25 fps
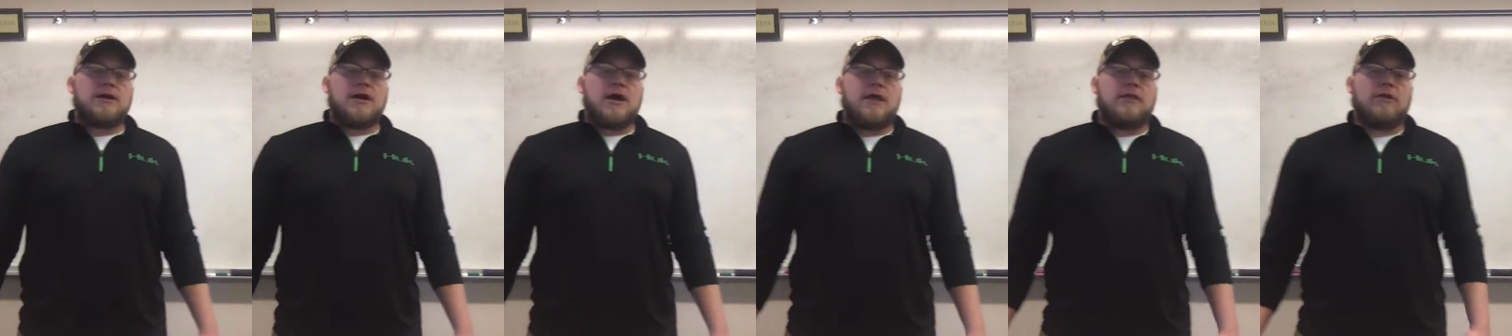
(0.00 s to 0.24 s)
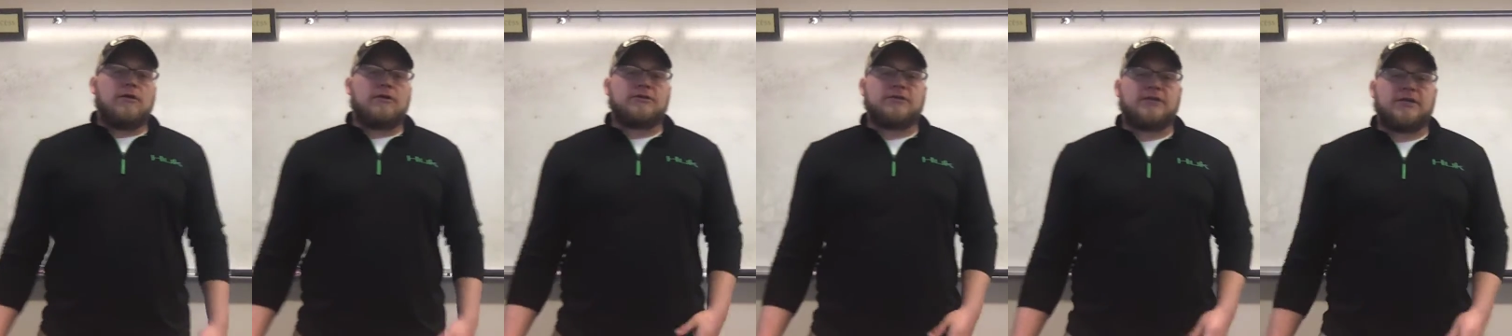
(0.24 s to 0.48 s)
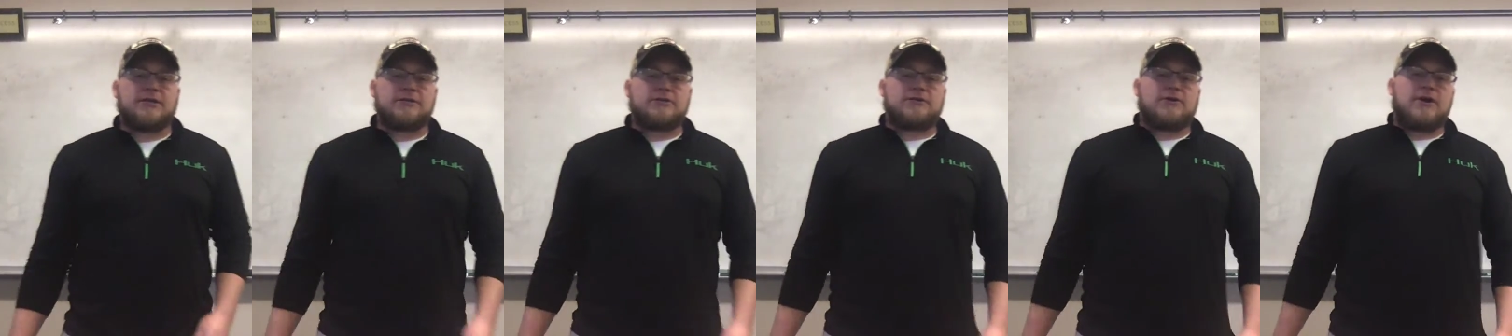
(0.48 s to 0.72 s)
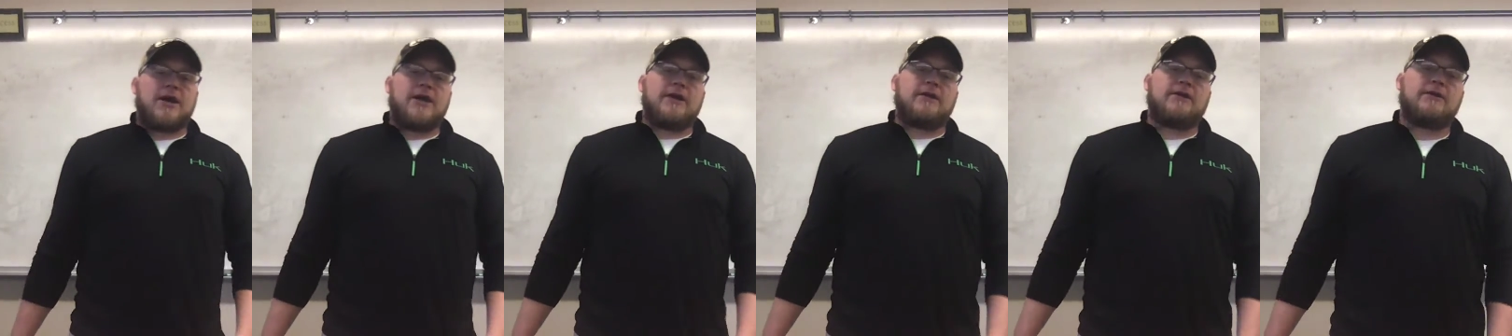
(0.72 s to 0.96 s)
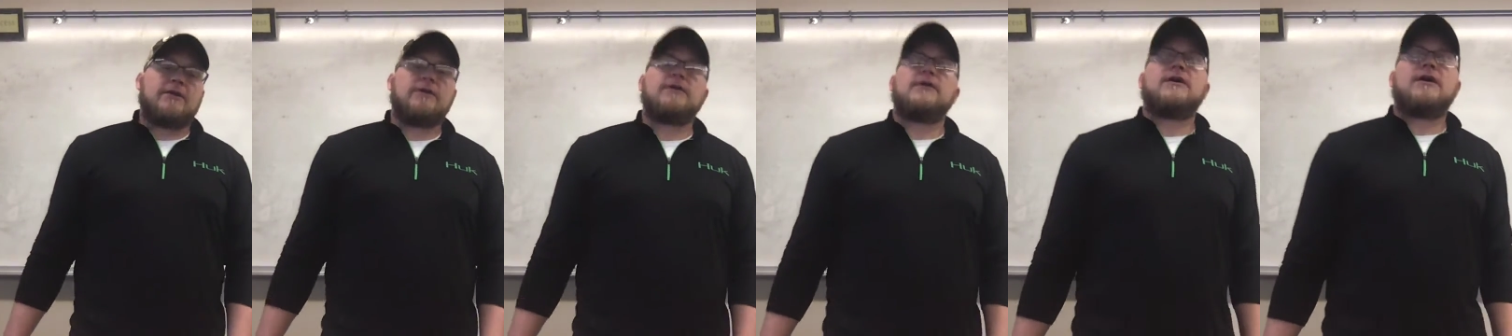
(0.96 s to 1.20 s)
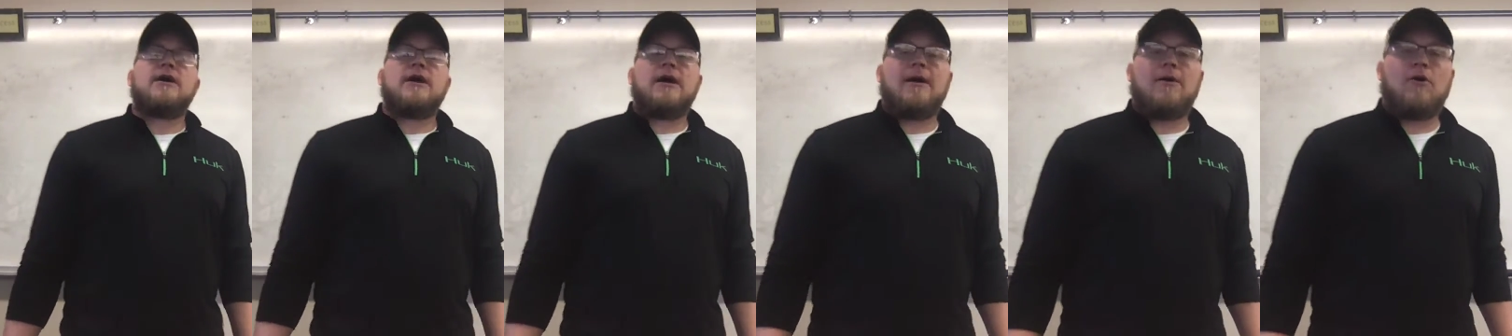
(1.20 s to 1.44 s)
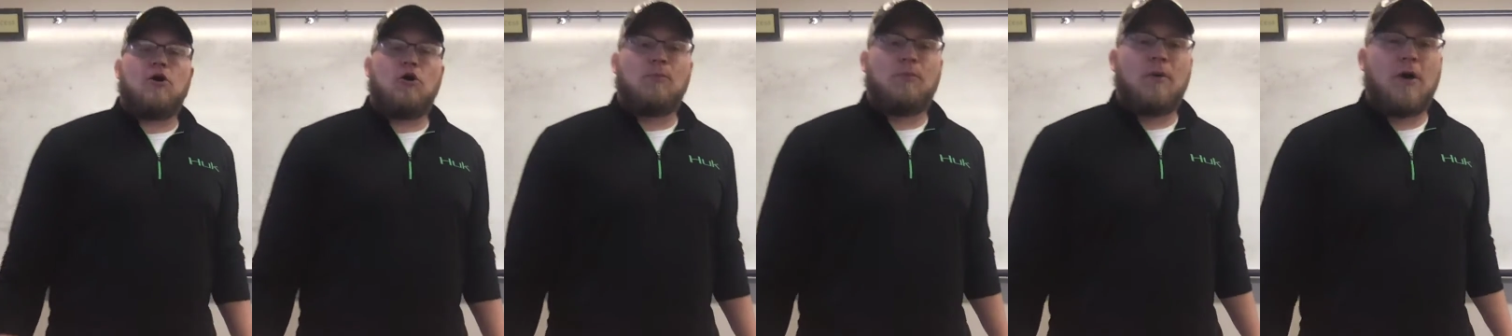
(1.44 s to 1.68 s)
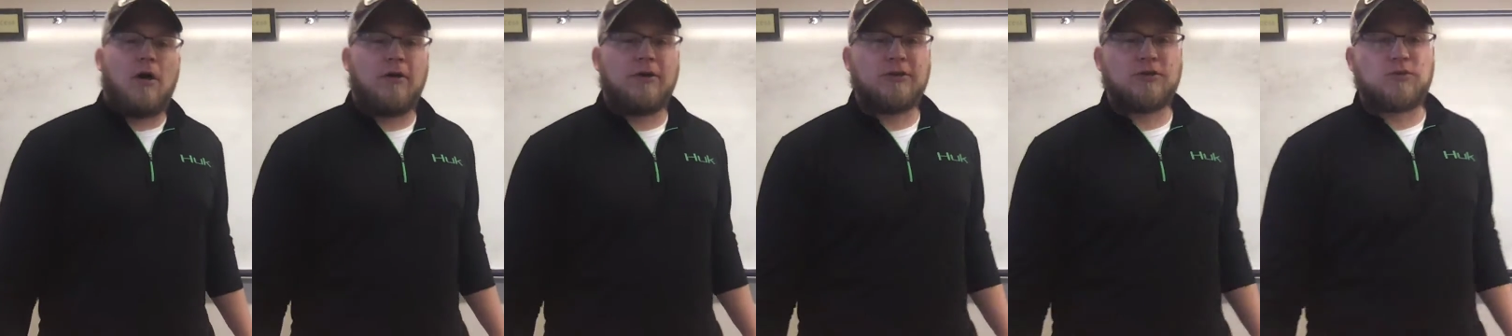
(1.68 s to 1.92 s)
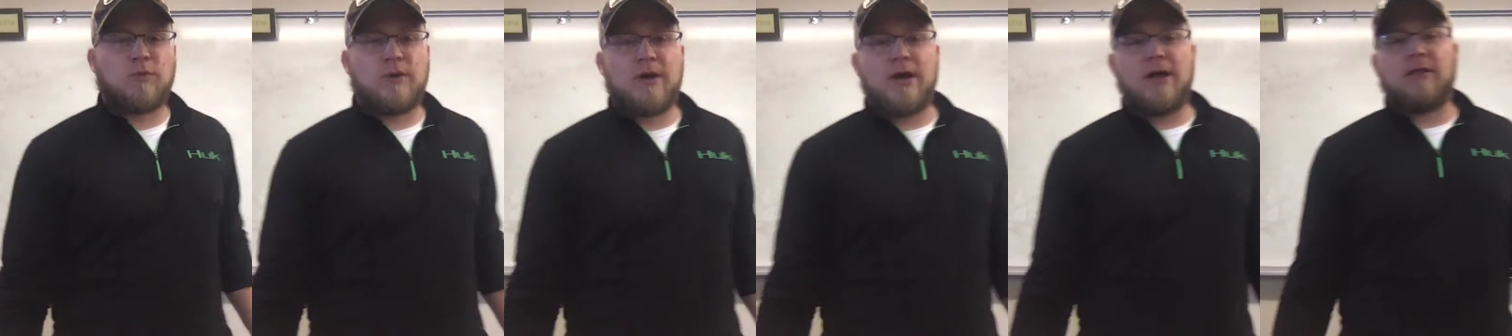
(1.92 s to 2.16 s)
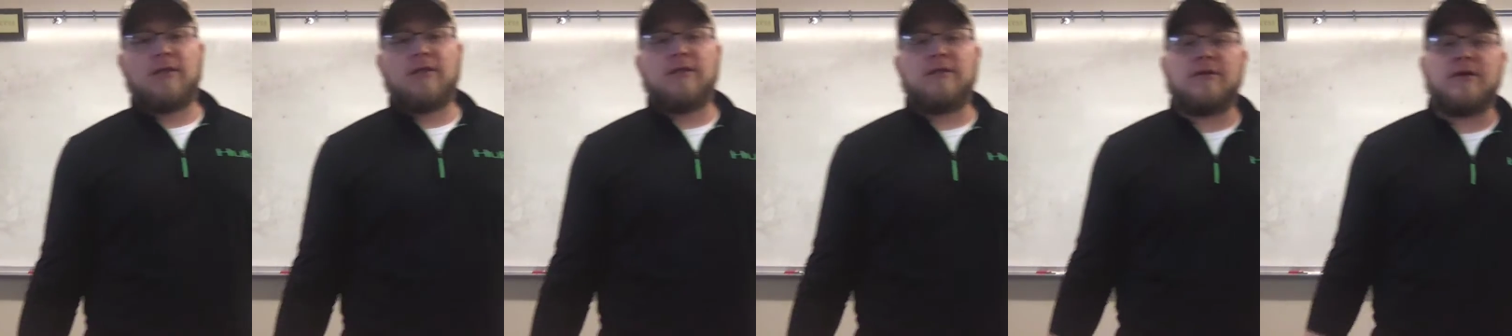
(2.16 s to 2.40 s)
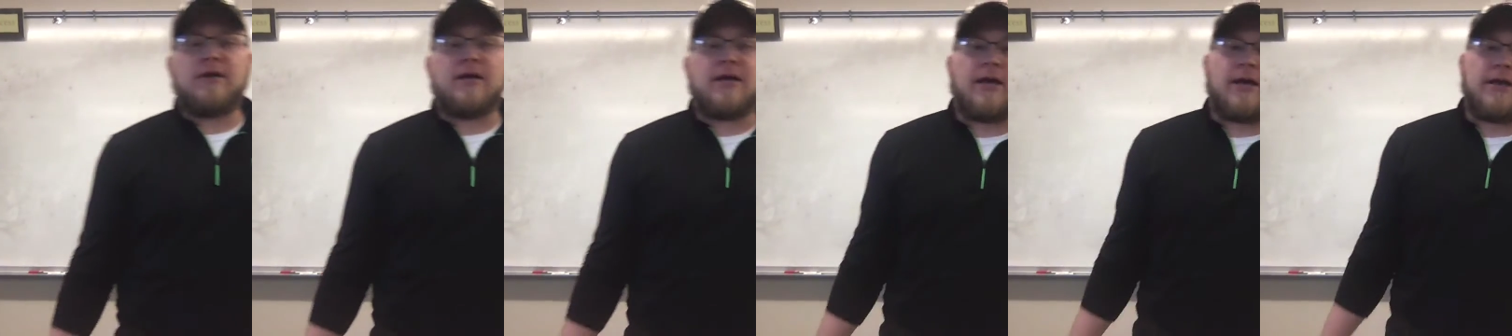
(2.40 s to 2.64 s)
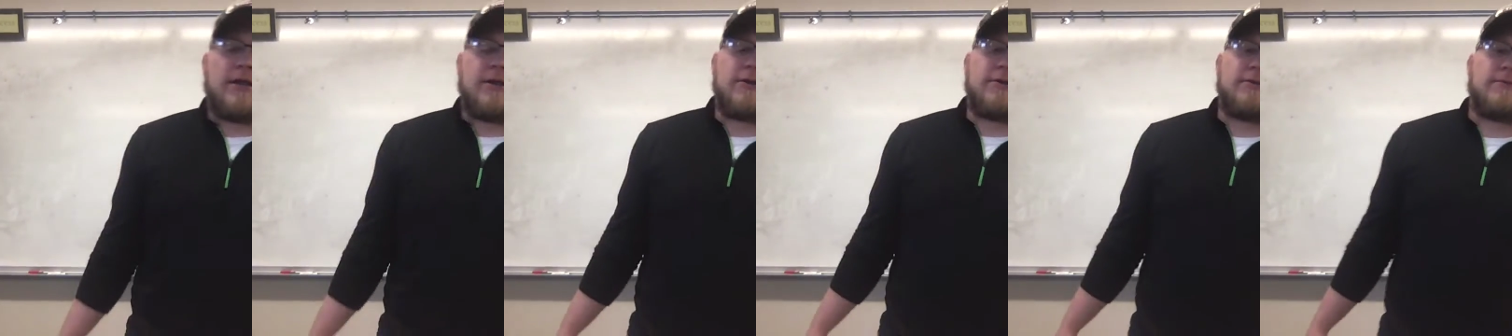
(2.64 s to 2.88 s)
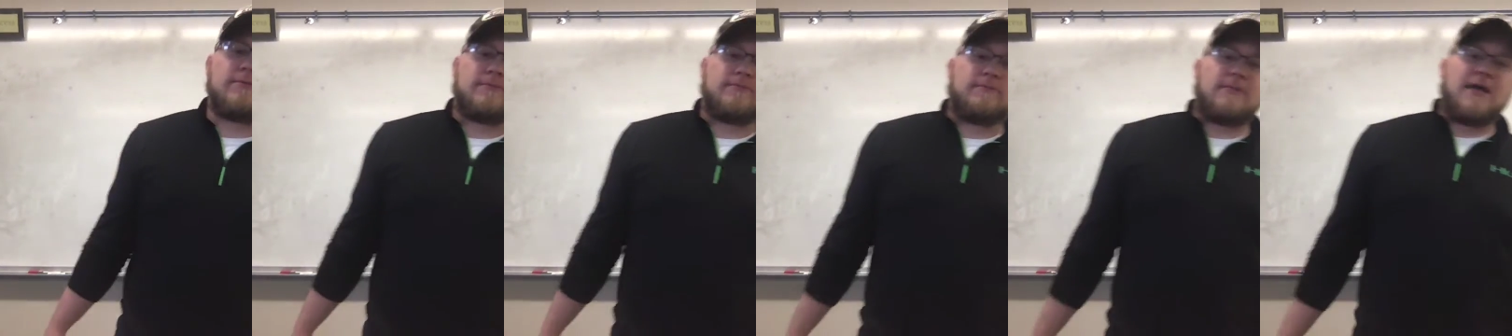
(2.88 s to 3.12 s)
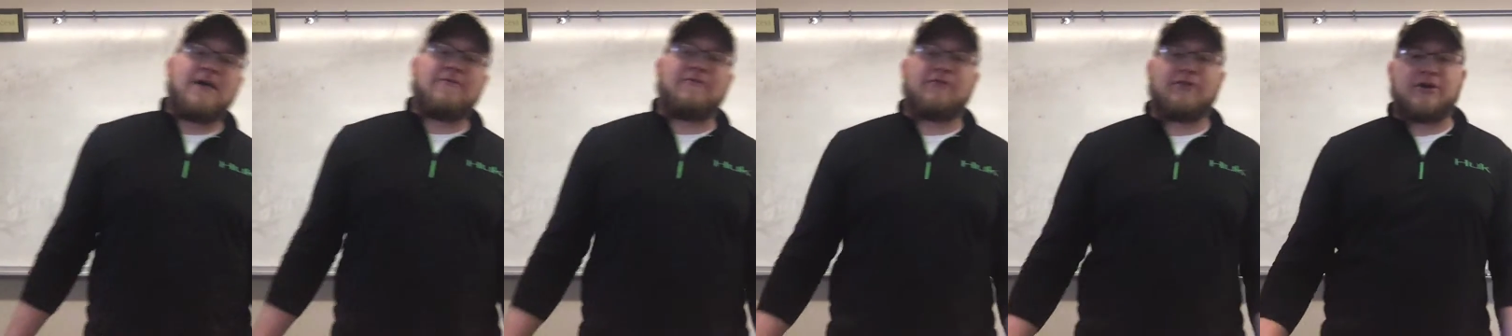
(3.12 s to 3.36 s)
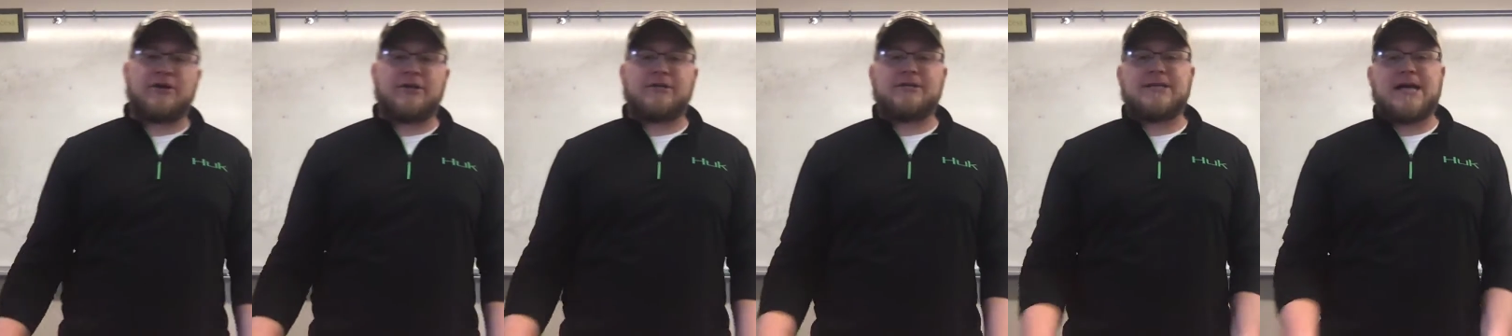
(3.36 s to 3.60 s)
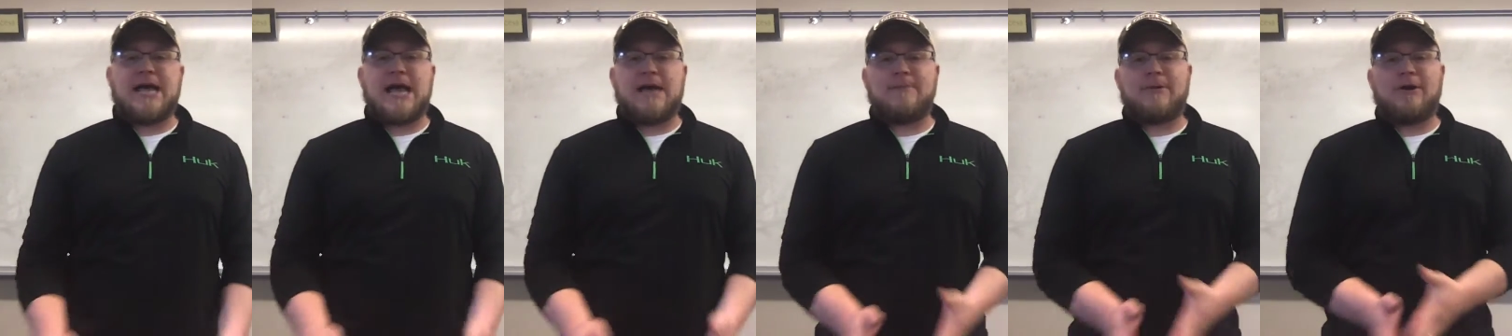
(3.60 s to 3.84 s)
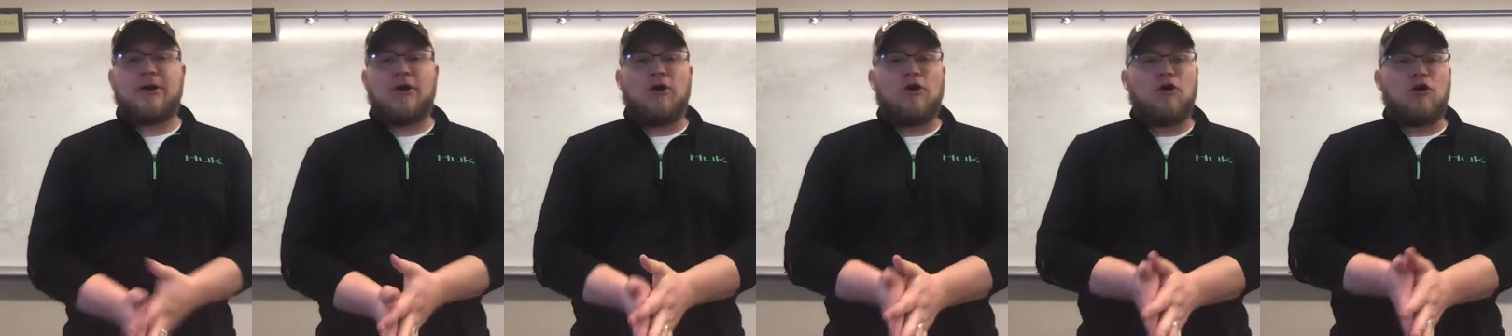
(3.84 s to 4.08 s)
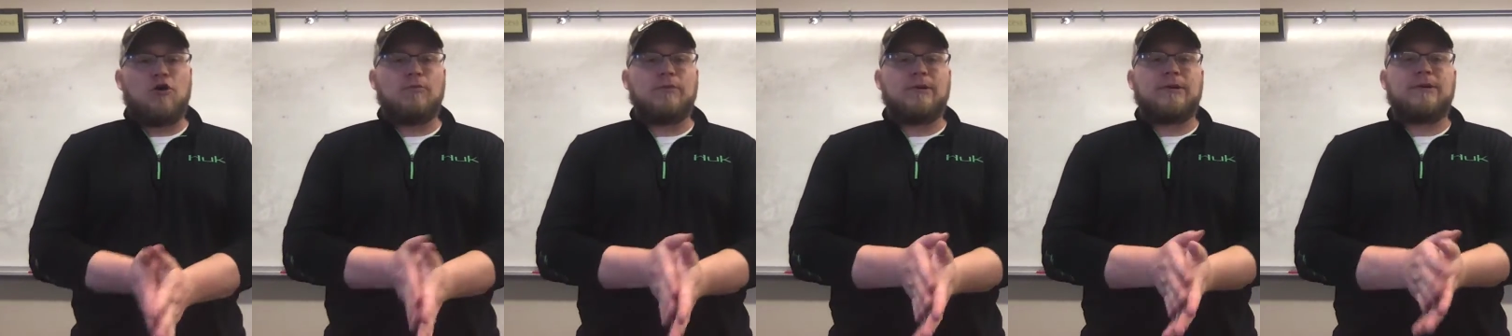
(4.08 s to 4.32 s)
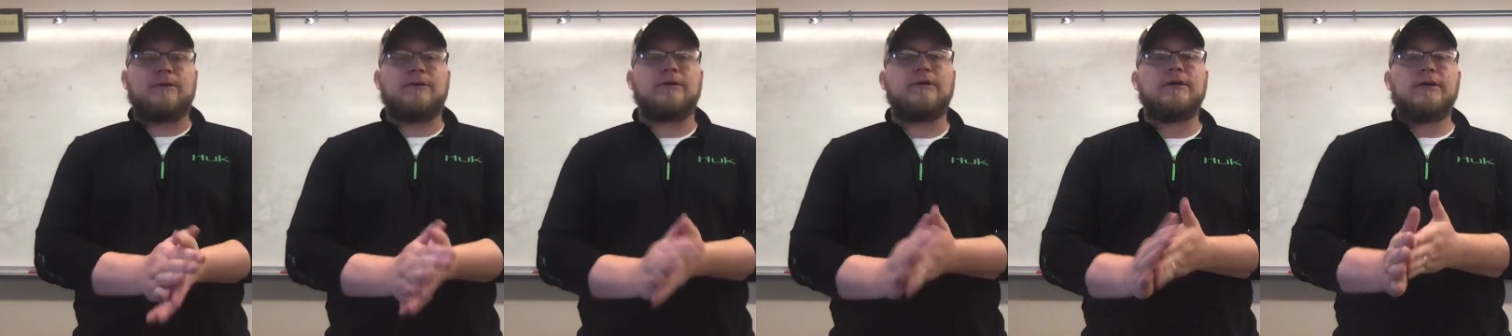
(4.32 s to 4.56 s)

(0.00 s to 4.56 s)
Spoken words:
Hello, sixth grade. Hope all is well and having a good time at home and